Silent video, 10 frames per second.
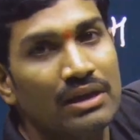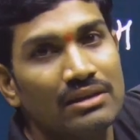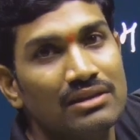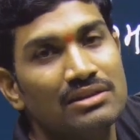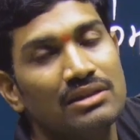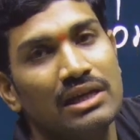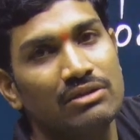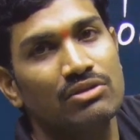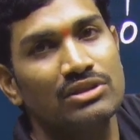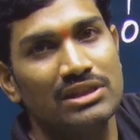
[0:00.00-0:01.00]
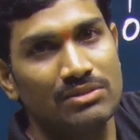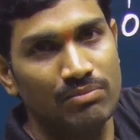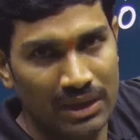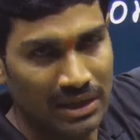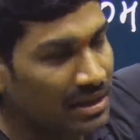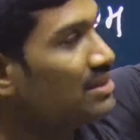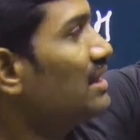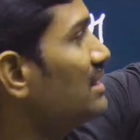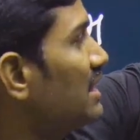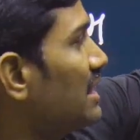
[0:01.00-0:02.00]
this nitrogenous base
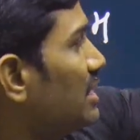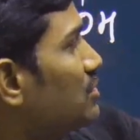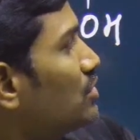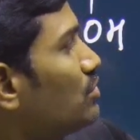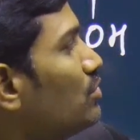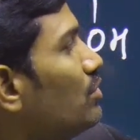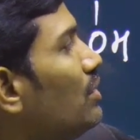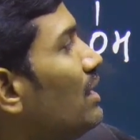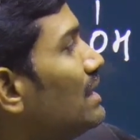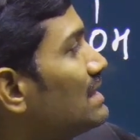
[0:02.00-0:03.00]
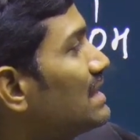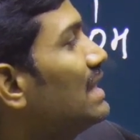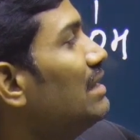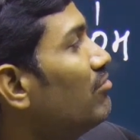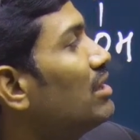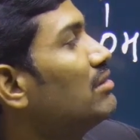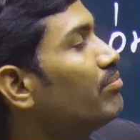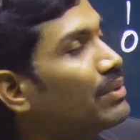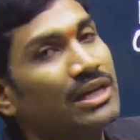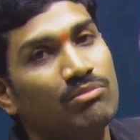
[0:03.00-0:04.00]
is attached to C1
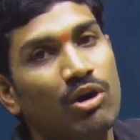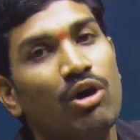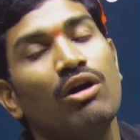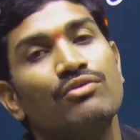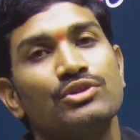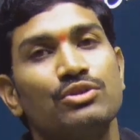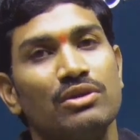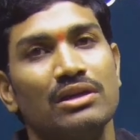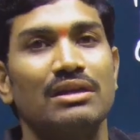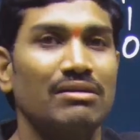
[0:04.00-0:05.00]
prime of sugar.